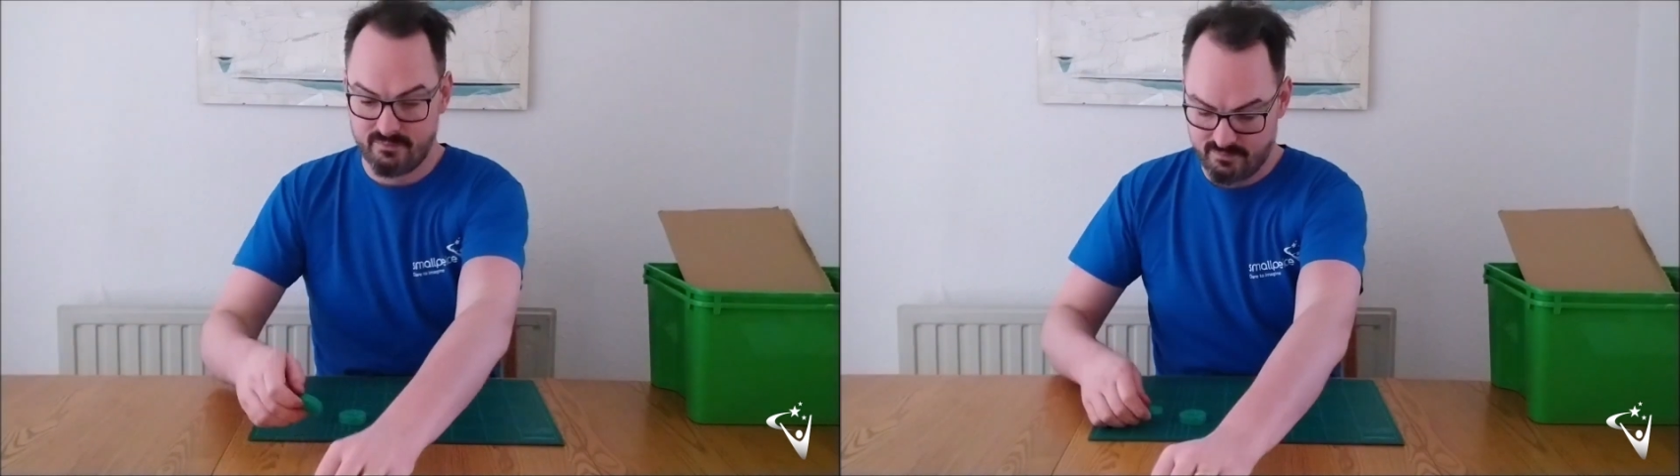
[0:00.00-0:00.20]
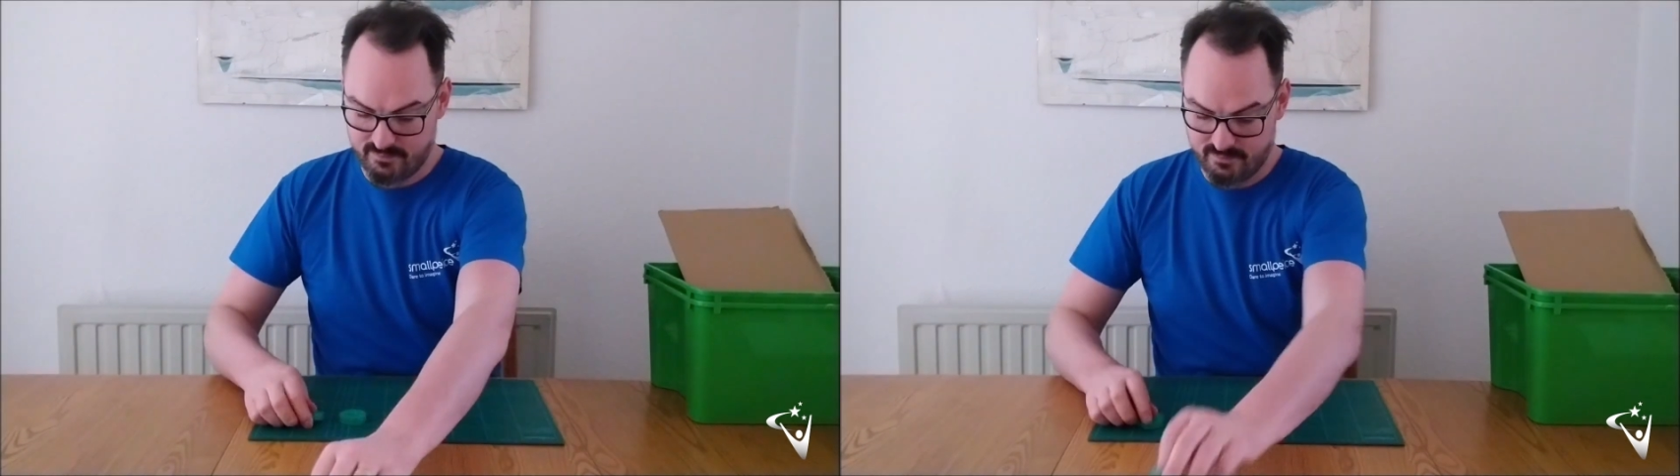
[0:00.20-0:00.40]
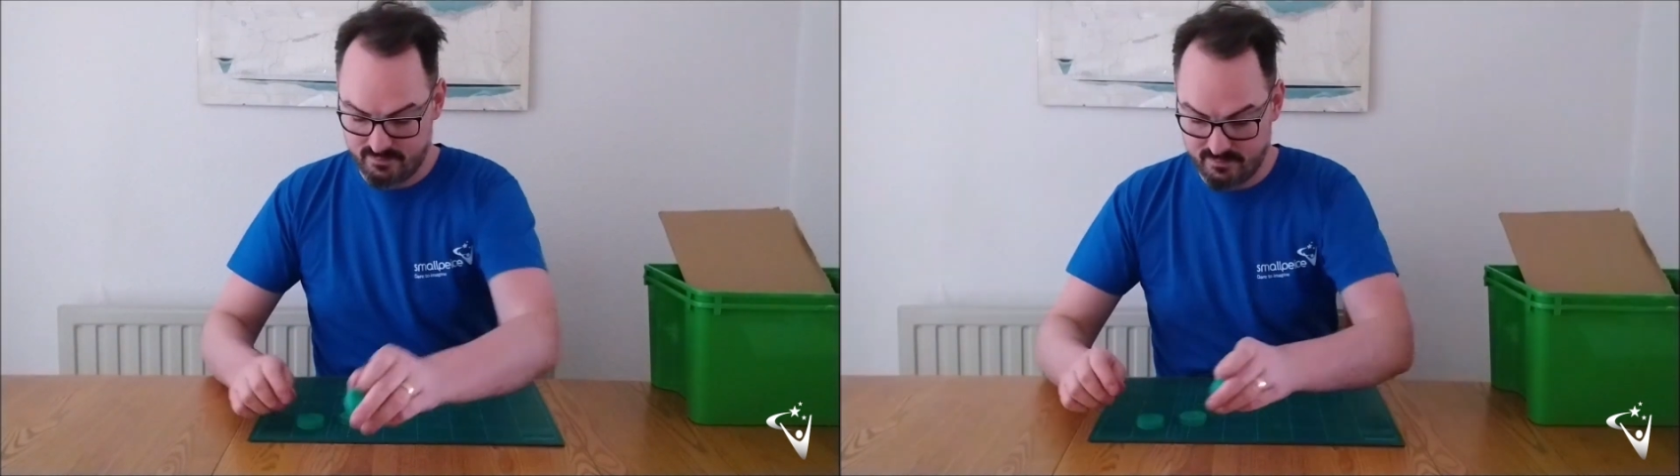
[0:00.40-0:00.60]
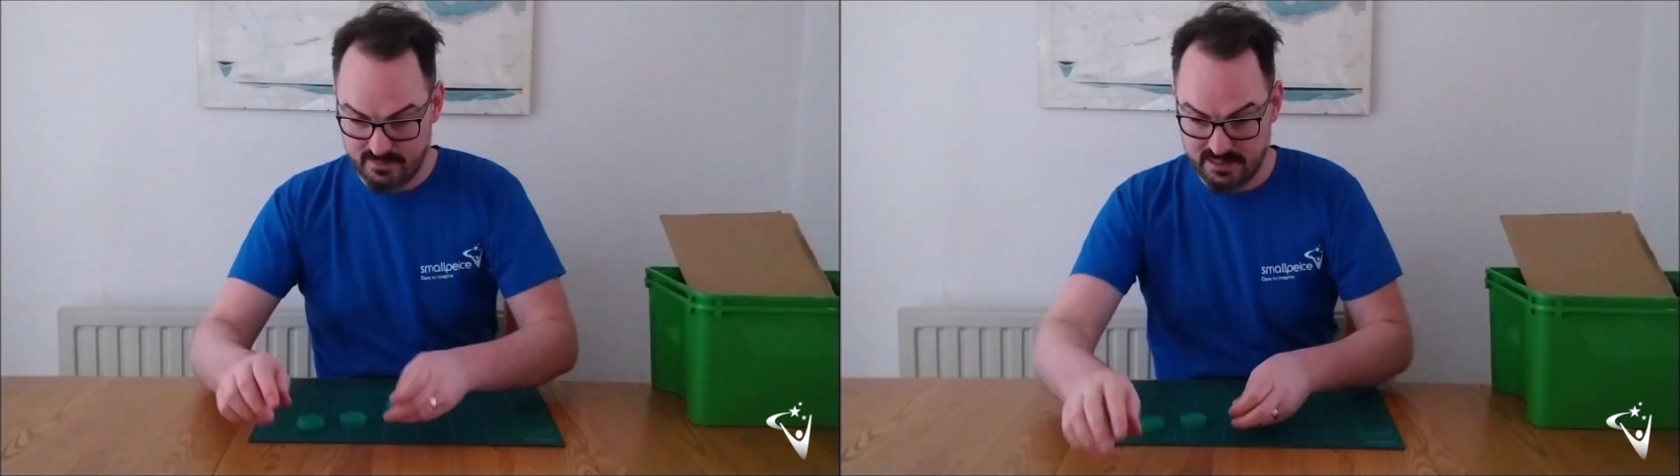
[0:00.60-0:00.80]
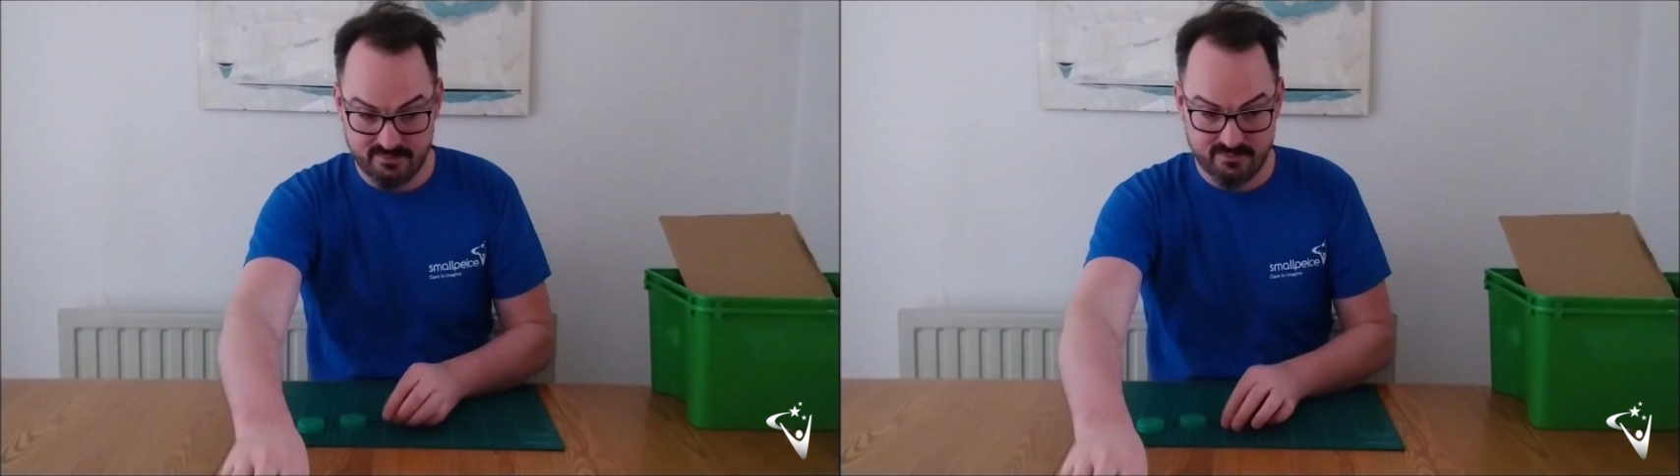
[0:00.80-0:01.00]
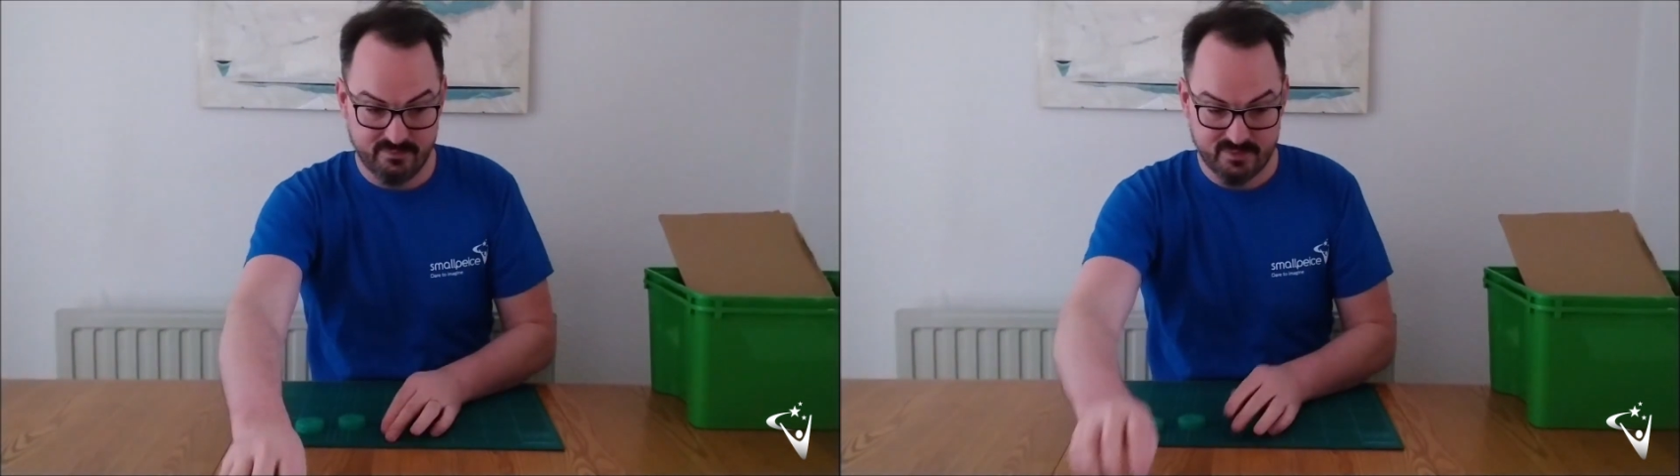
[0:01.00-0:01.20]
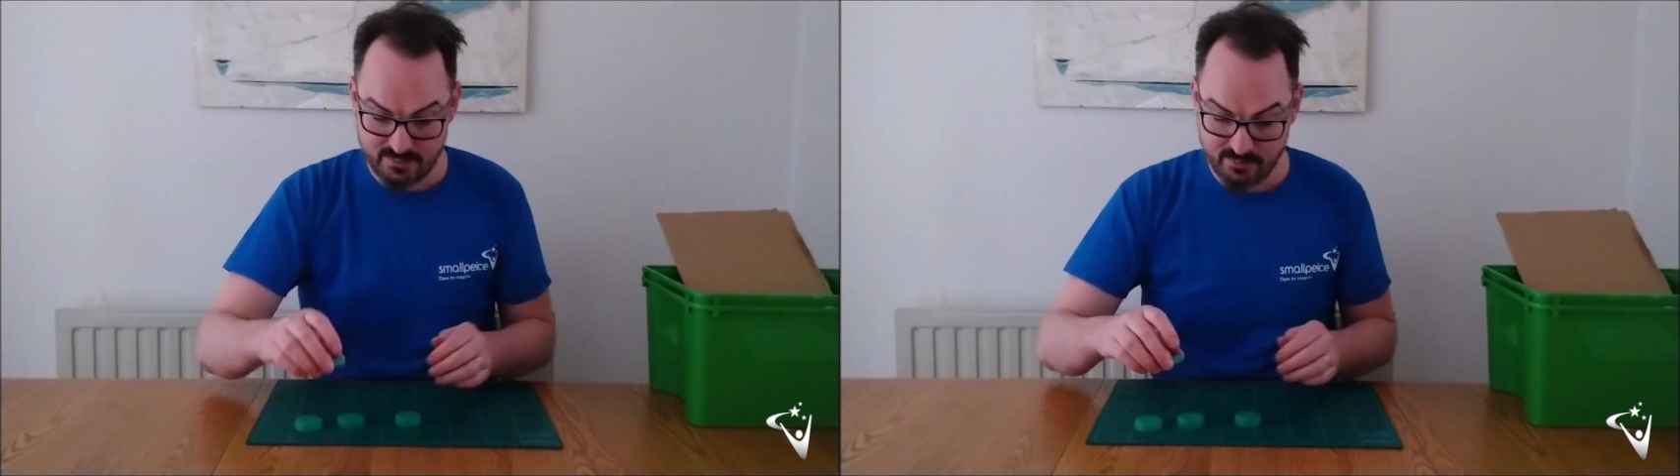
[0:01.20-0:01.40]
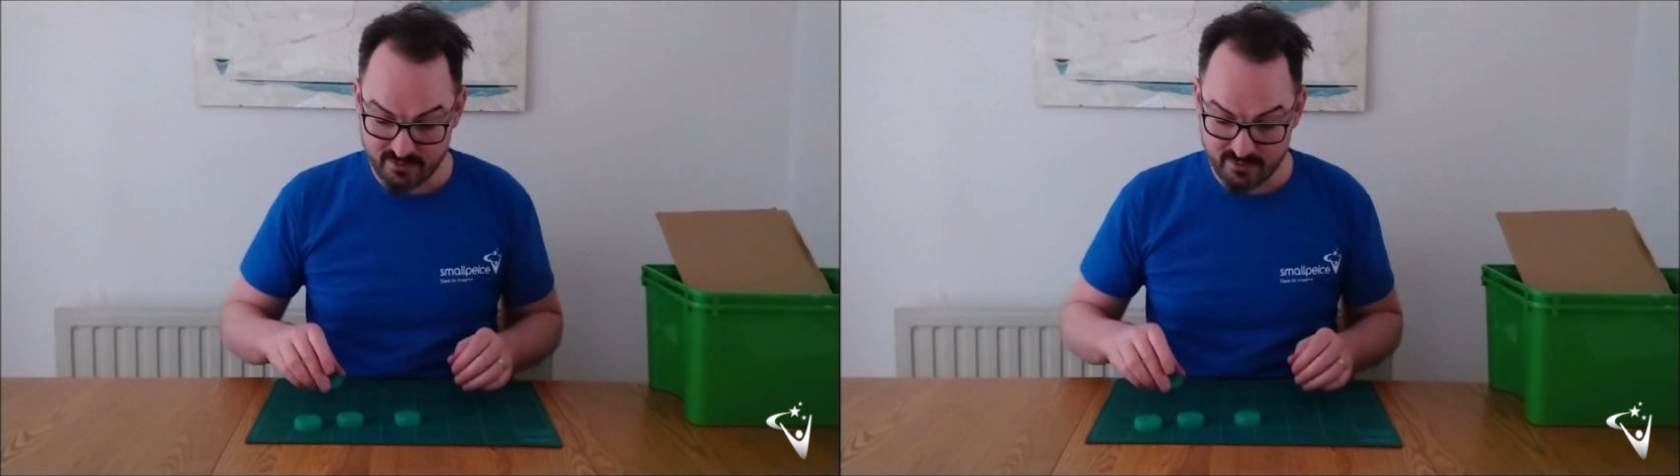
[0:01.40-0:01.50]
take my